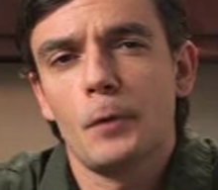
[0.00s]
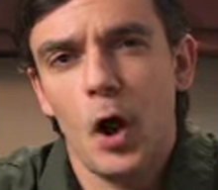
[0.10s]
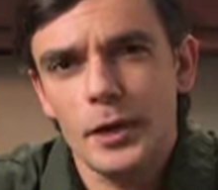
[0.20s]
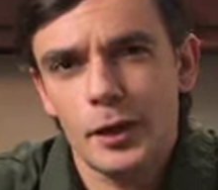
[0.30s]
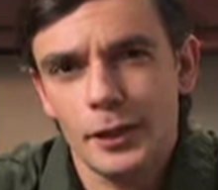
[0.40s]

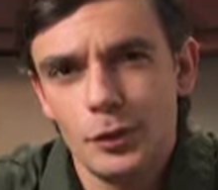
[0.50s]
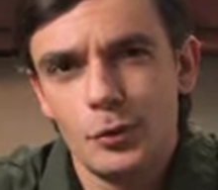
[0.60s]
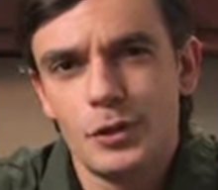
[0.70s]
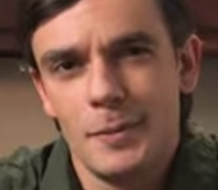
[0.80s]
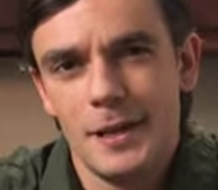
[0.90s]
I'd like
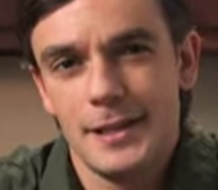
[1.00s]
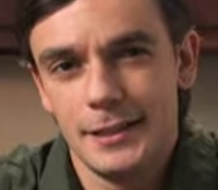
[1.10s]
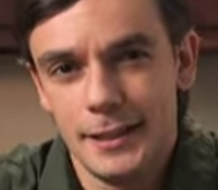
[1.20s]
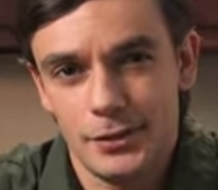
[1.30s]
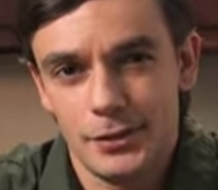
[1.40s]
you to make a
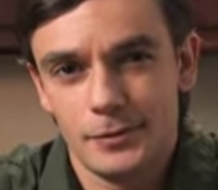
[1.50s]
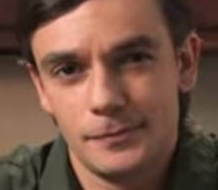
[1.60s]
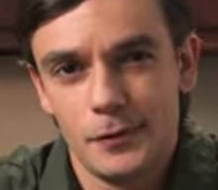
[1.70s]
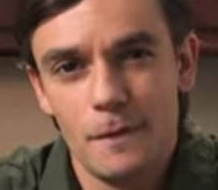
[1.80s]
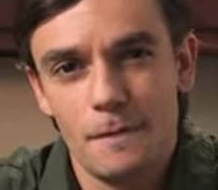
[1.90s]
list
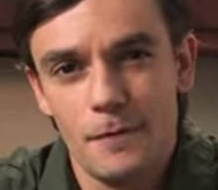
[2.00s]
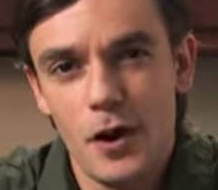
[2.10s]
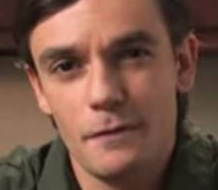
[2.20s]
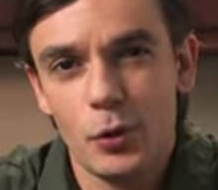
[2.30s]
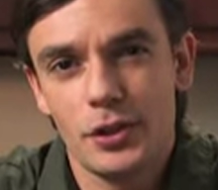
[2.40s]
of
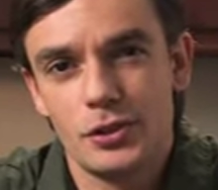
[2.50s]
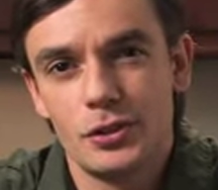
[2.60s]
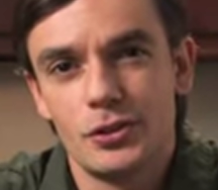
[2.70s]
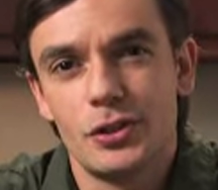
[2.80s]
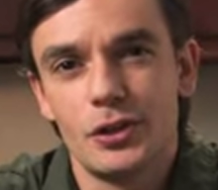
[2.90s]
5
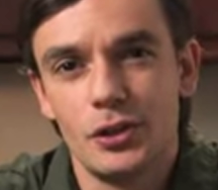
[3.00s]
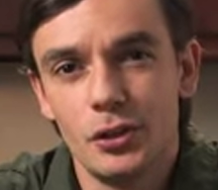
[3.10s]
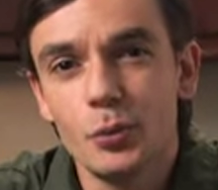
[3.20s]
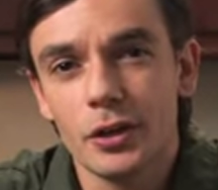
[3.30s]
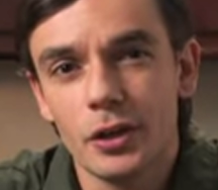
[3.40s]
questions
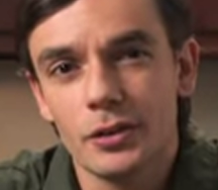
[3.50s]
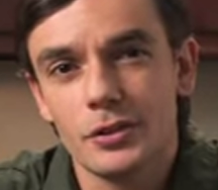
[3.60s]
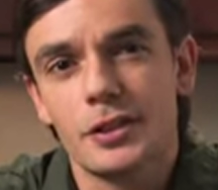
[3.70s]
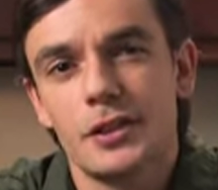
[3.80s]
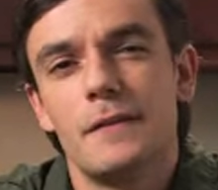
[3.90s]
you would
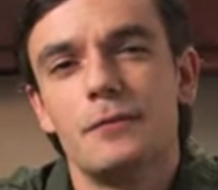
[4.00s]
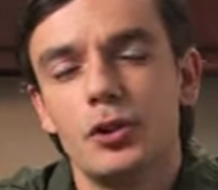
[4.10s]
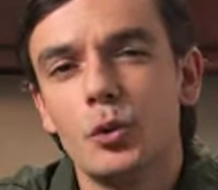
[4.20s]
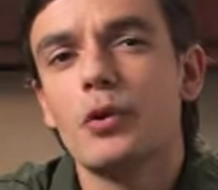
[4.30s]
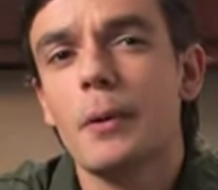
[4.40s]
ask if
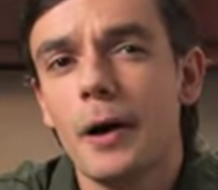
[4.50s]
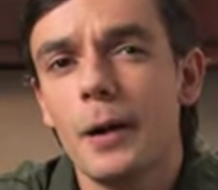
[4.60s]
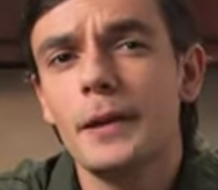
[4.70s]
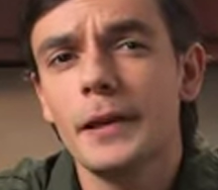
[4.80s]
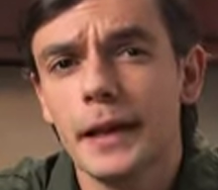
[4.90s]
you were a
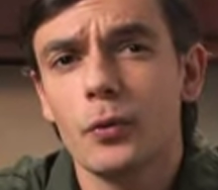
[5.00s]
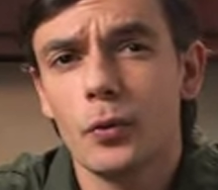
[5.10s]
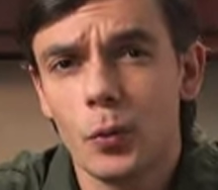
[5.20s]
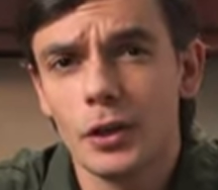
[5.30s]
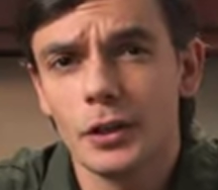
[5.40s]
public
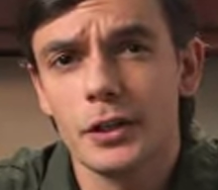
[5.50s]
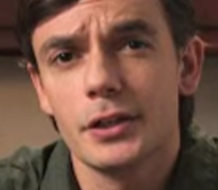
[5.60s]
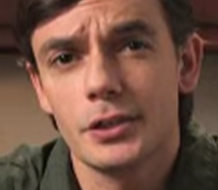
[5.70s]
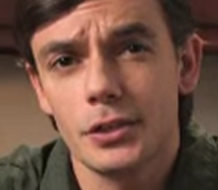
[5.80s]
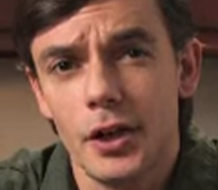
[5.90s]
health worker
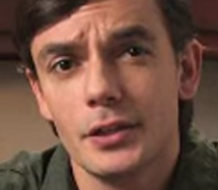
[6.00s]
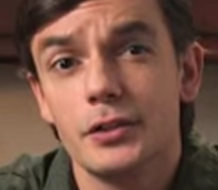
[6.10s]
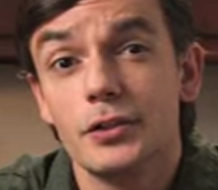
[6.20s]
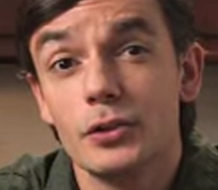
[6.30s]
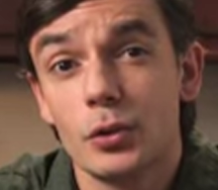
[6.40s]
assigned
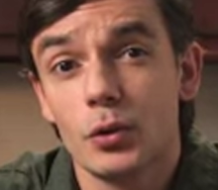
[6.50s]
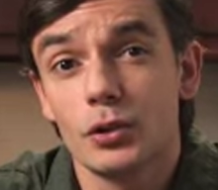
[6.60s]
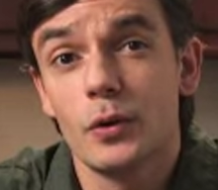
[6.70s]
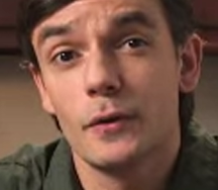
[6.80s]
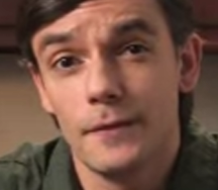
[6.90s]
to talk
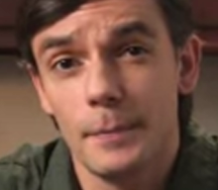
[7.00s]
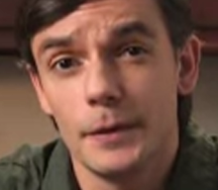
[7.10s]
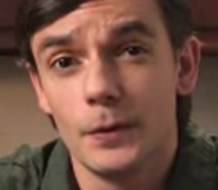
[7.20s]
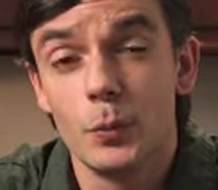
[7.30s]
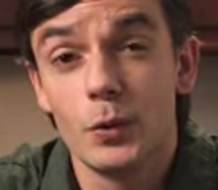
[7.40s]
to a
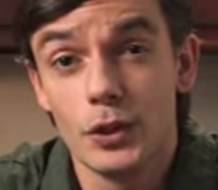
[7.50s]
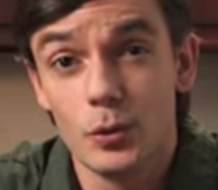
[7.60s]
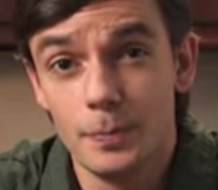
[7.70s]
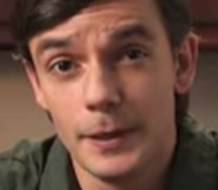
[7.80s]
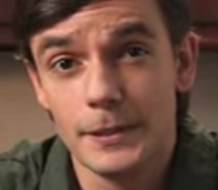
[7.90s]
family that was
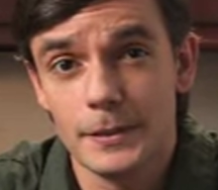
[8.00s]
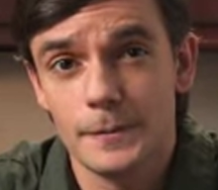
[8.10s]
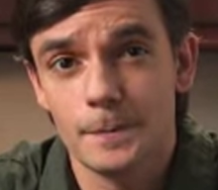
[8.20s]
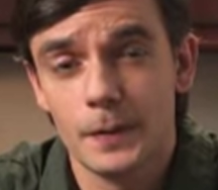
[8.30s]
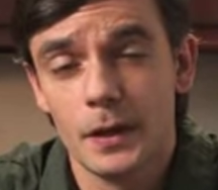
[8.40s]
obese.
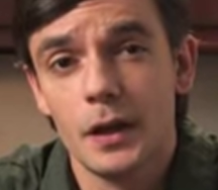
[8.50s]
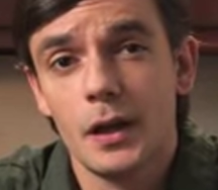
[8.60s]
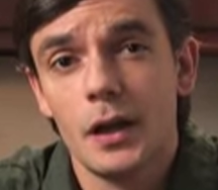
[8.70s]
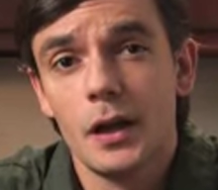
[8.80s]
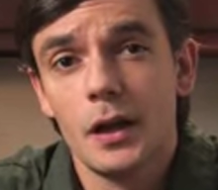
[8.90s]

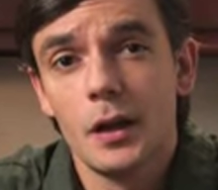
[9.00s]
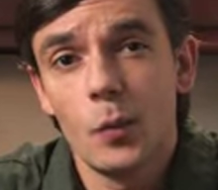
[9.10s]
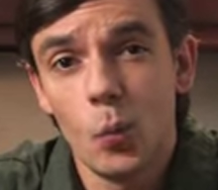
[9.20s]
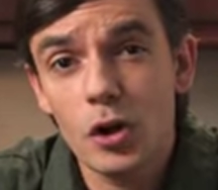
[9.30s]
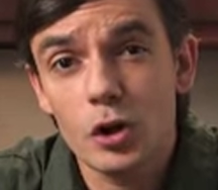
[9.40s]

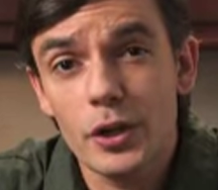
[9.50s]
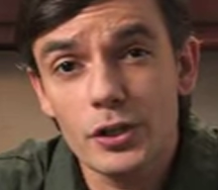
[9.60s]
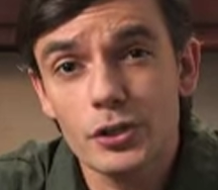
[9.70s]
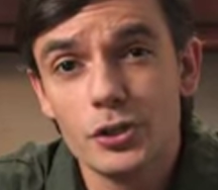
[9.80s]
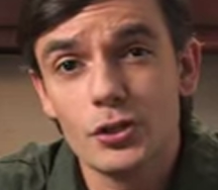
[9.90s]
What
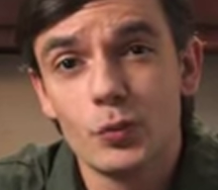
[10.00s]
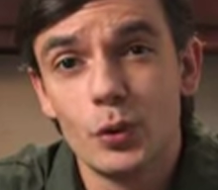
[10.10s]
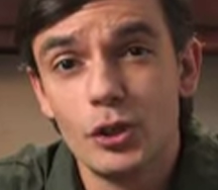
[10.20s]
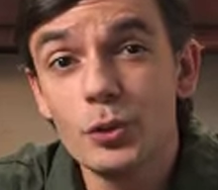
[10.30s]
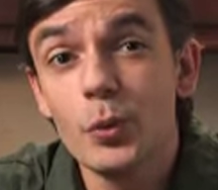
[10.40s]
questions
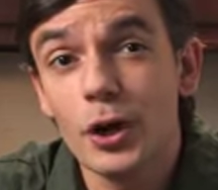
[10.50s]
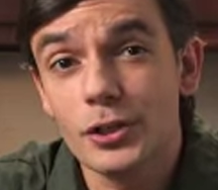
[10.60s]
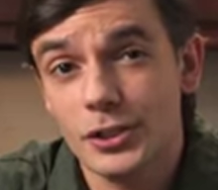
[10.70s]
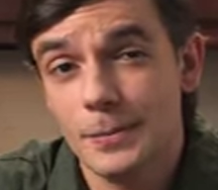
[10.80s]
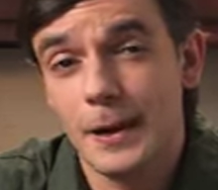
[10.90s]
would you
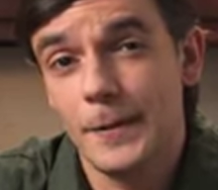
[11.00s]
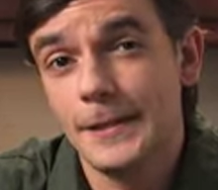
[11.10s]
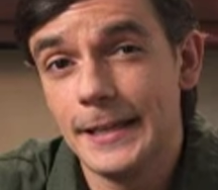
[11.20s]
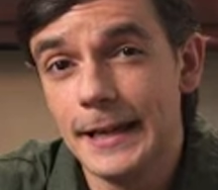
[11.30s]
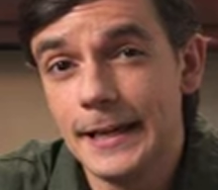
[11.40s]
ask about their
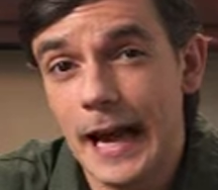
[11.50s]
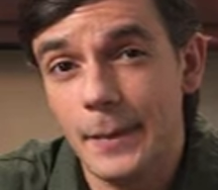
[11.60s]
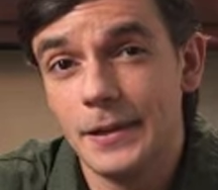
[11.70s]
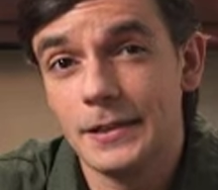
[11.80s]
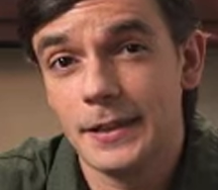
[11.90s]
daily
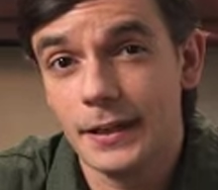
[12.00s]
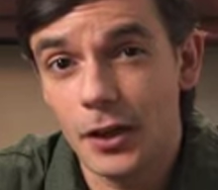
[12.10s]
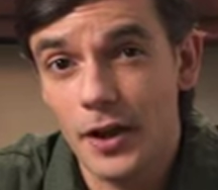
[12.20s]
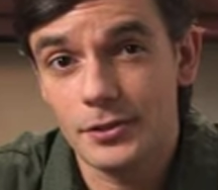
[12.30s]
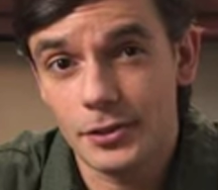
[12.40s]
habits and
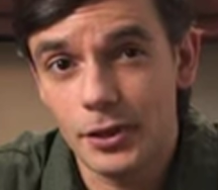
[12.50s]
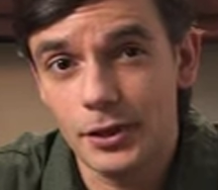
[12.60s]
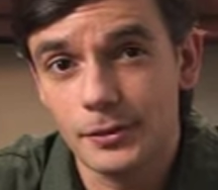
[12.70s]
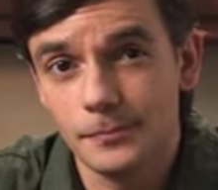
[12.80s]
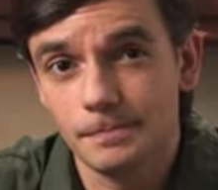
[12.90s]
lifestyle?